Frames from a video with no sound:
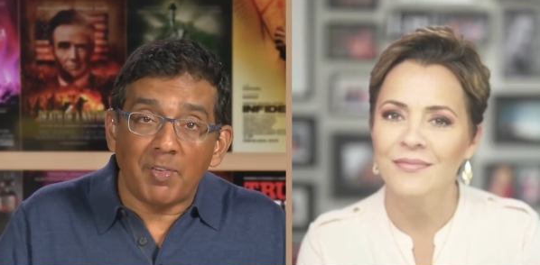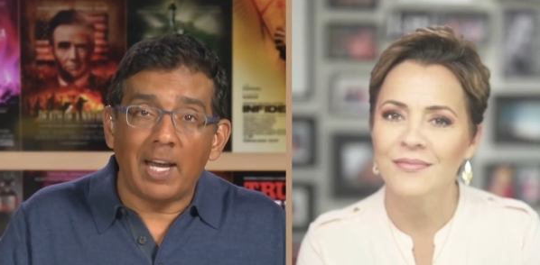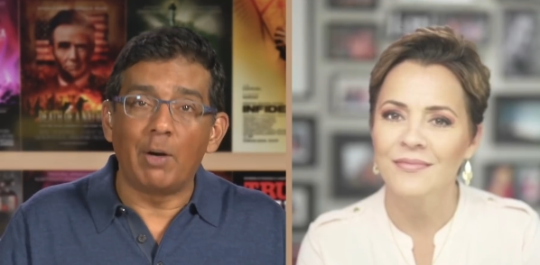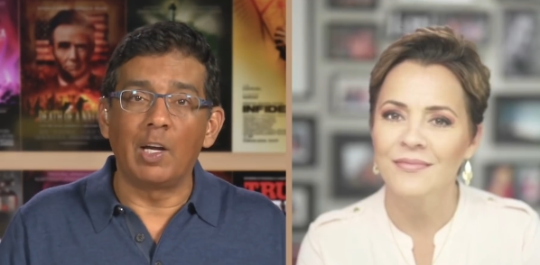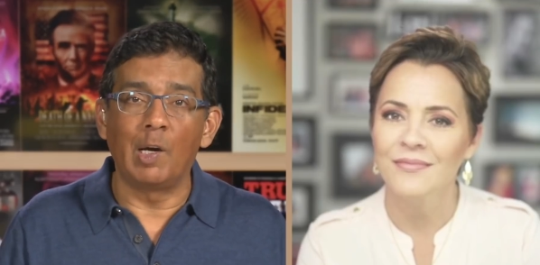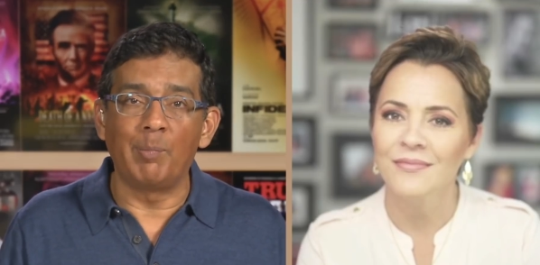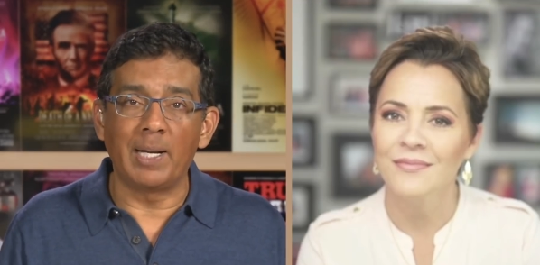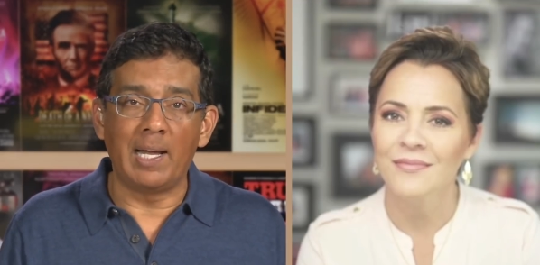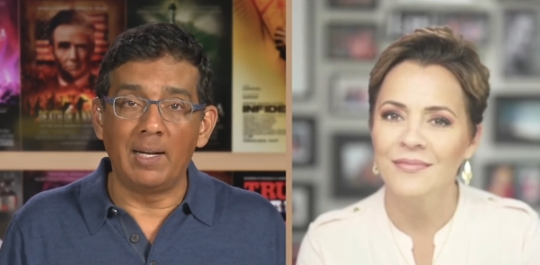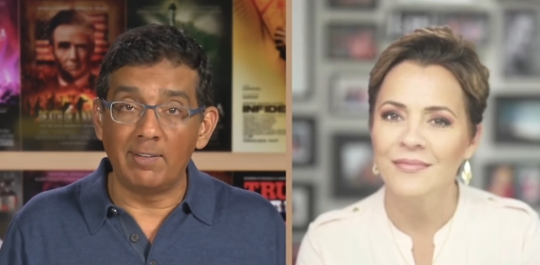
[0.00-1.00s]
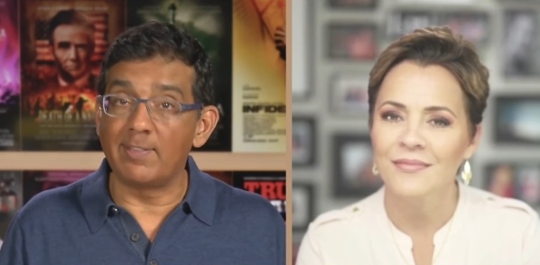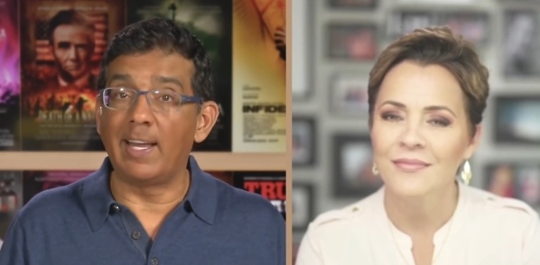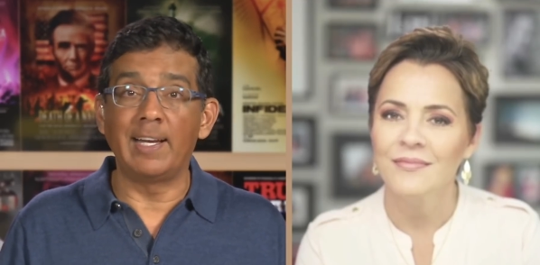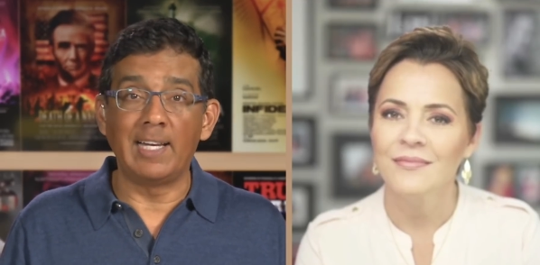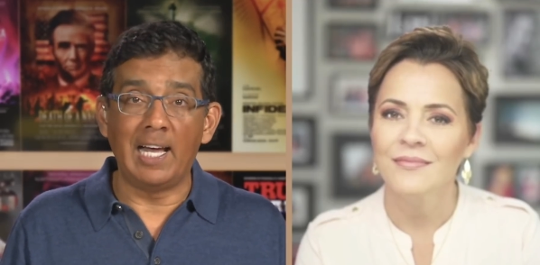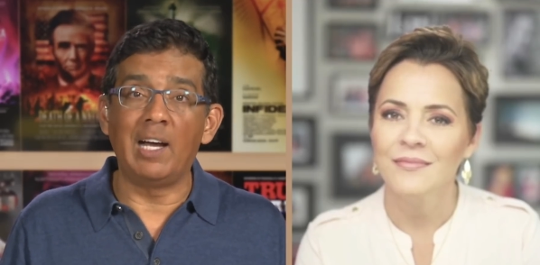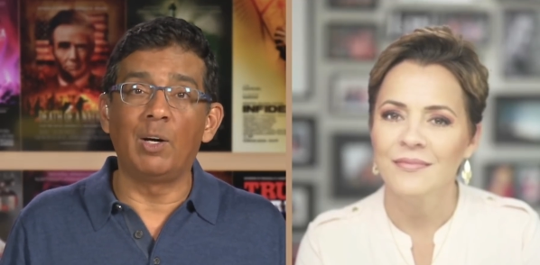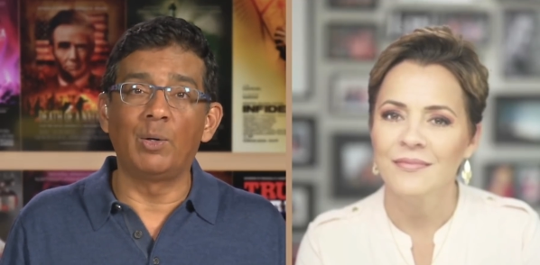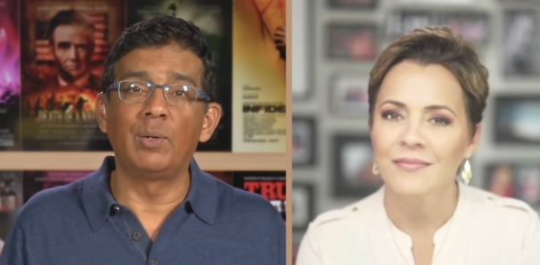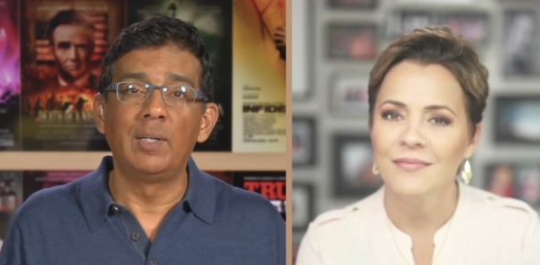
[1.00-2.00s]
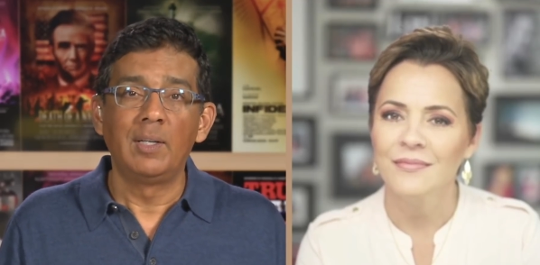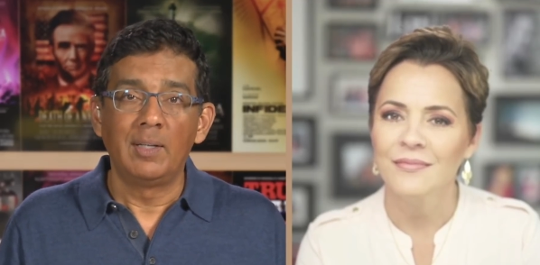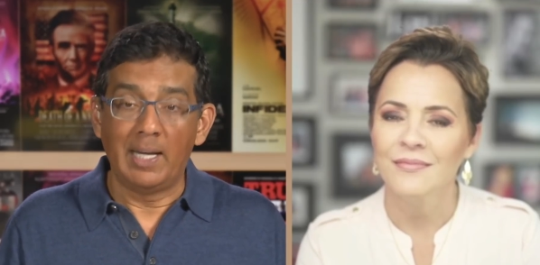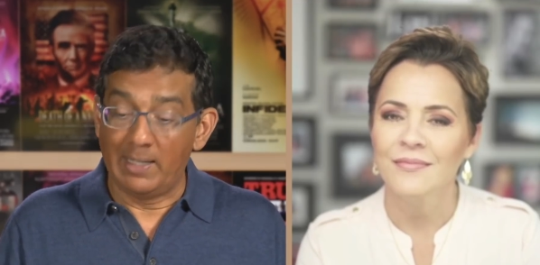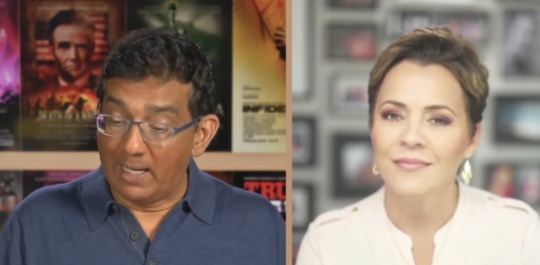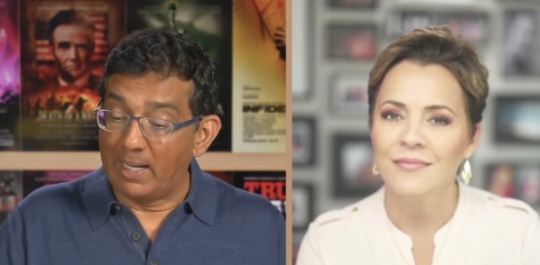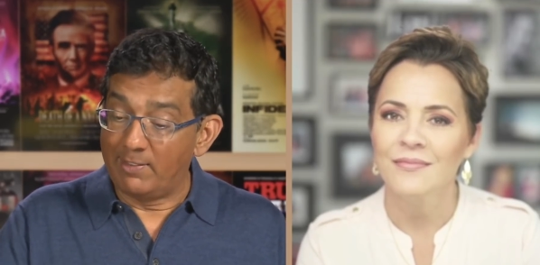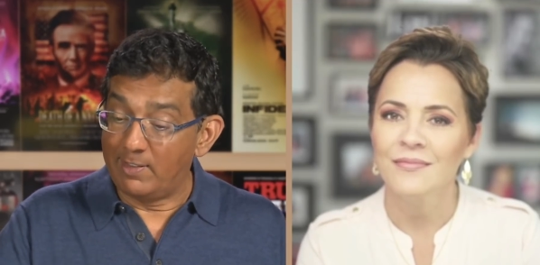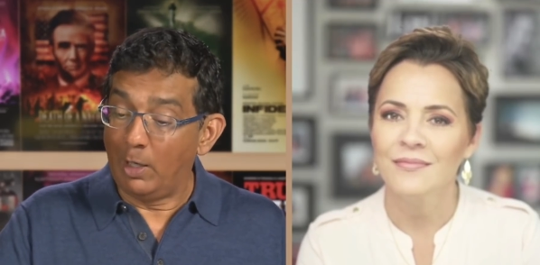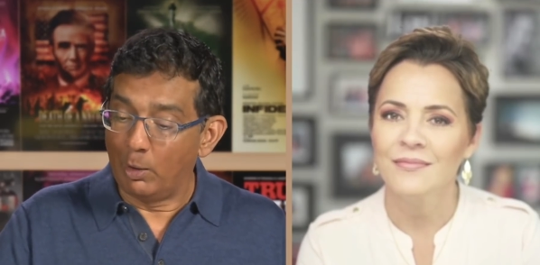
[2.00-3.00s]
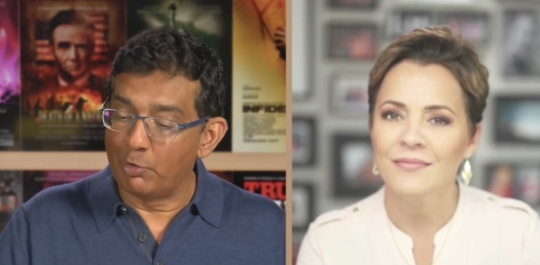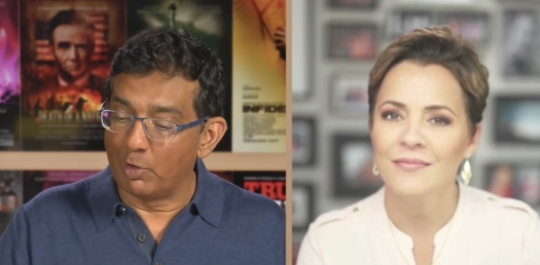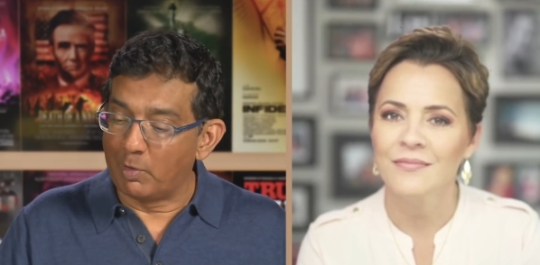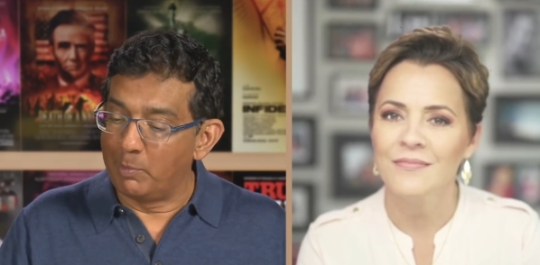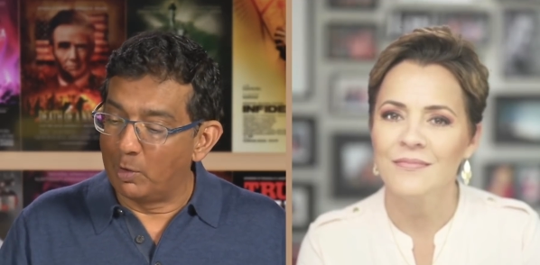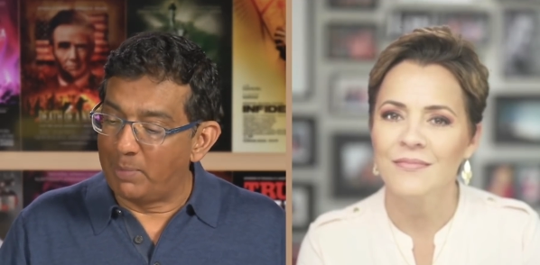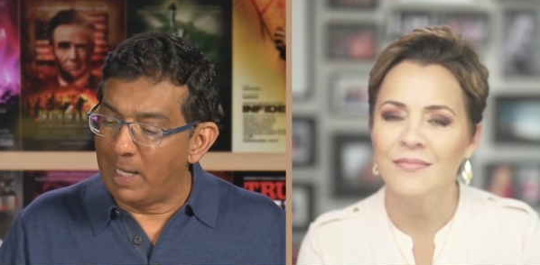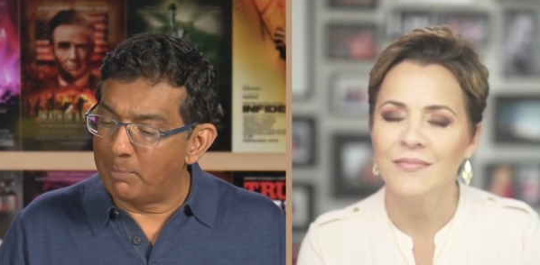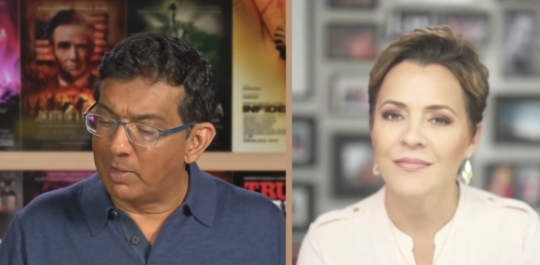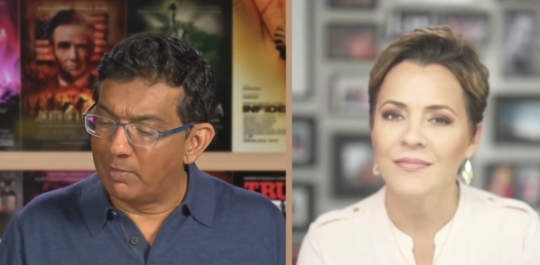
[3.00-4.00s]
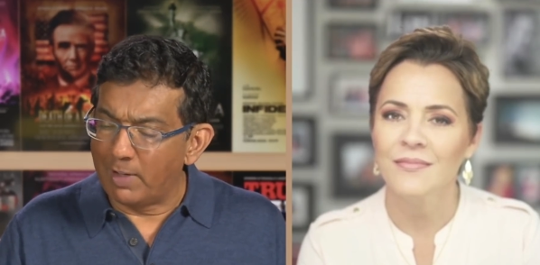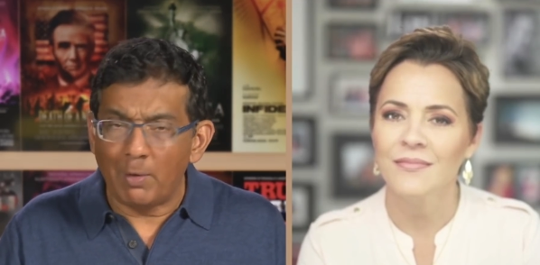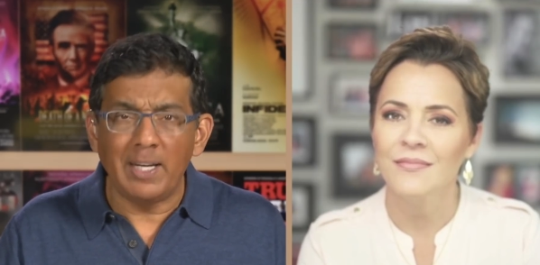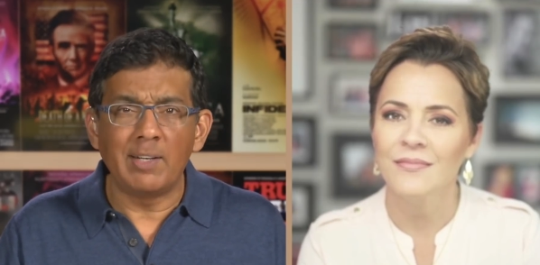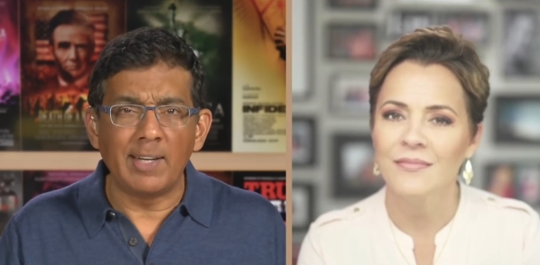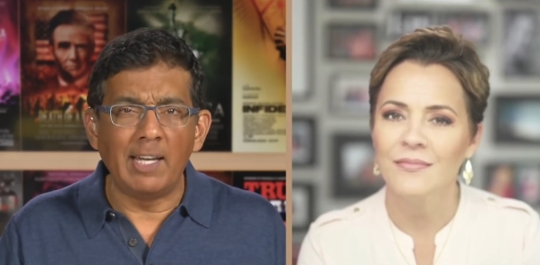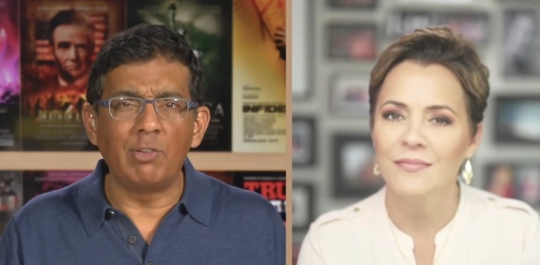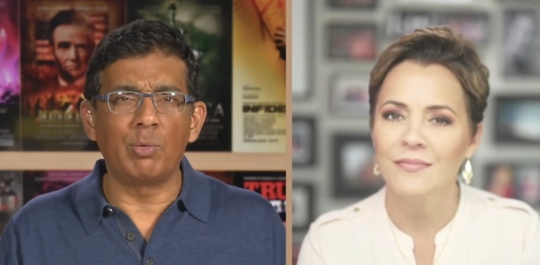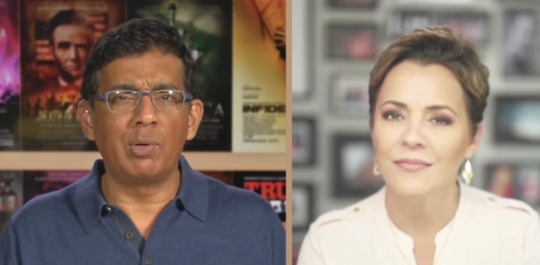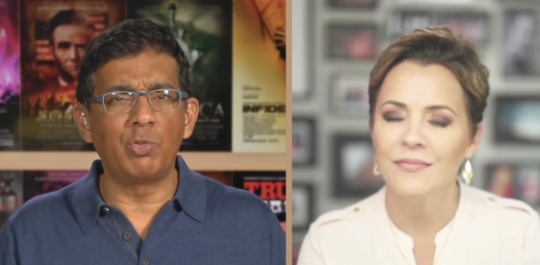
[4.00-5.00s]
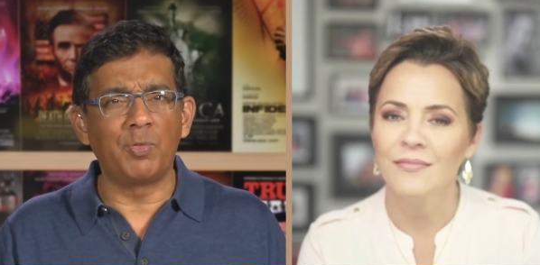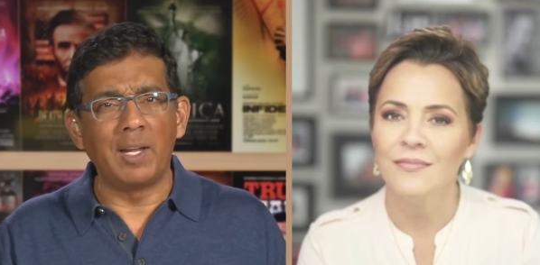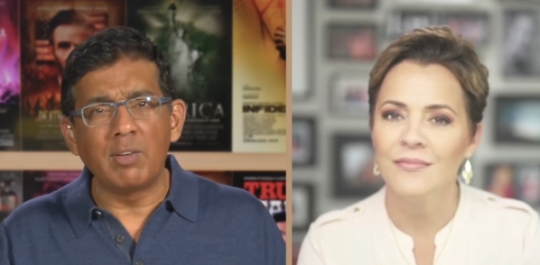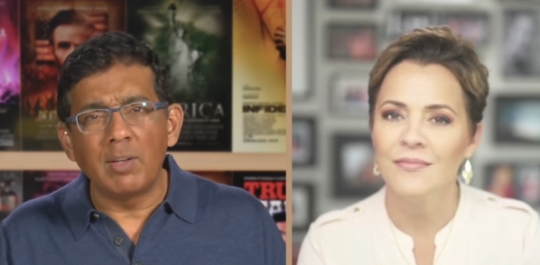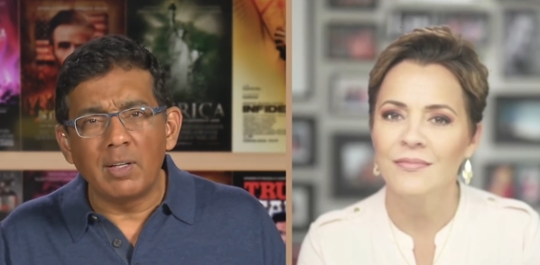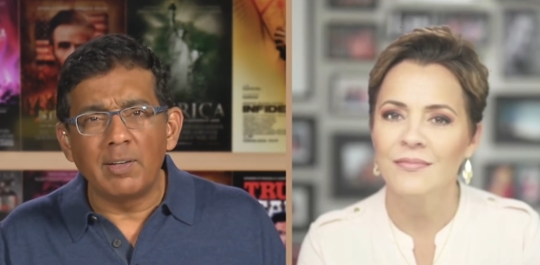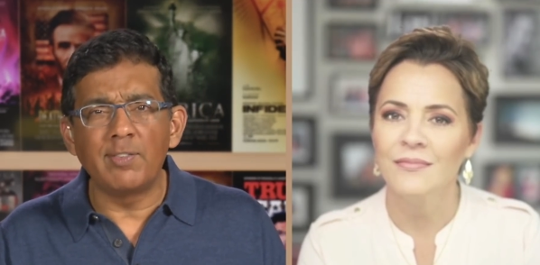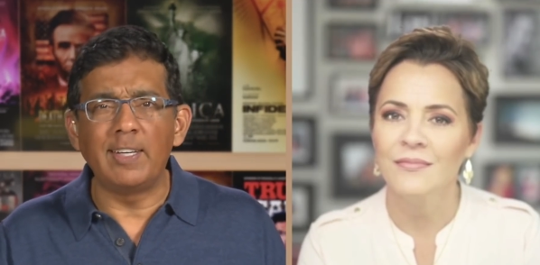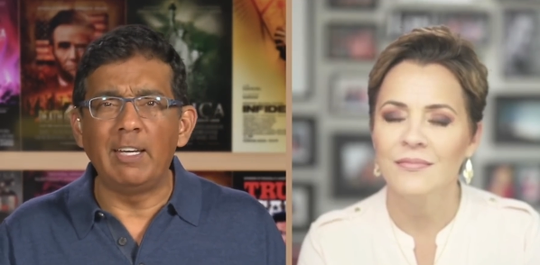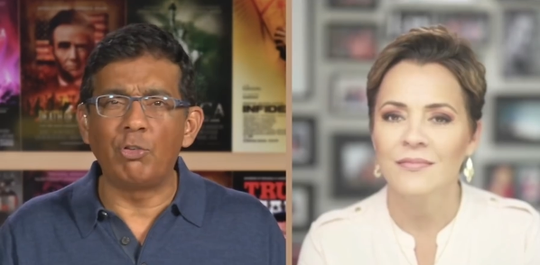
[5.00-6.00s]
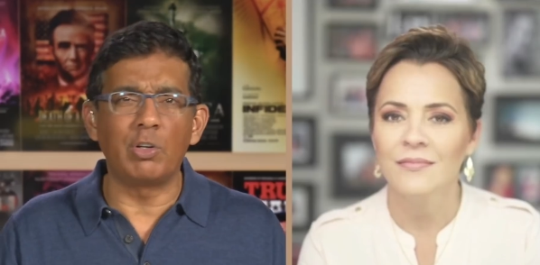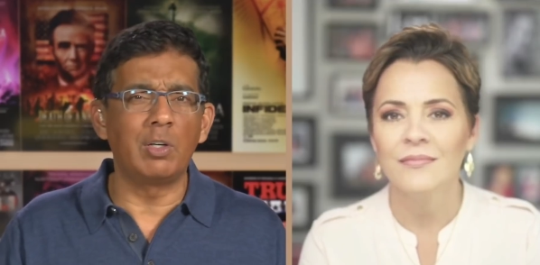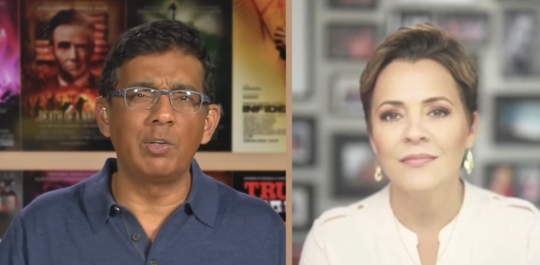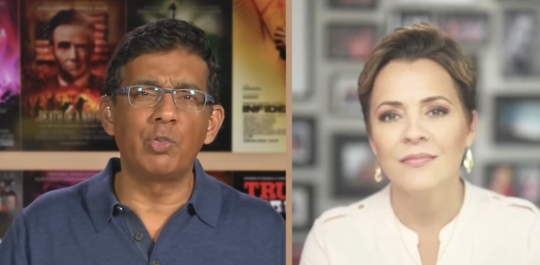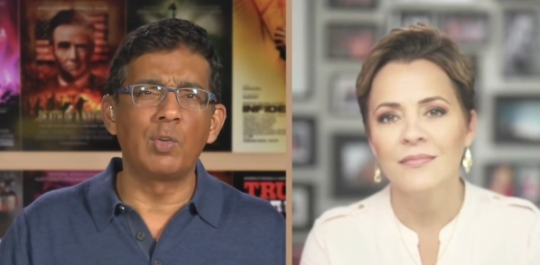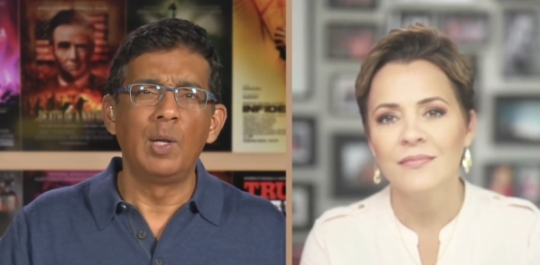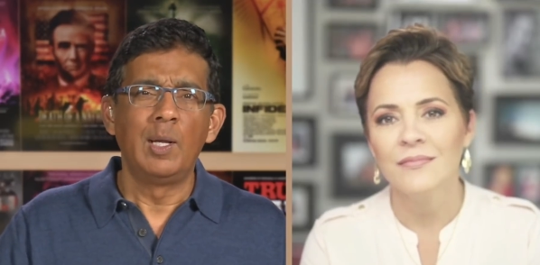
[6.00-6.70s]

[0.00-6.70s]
Speaker 1: area. But I understand now, and I see also from your paper, very dangerous fentanyl seizures,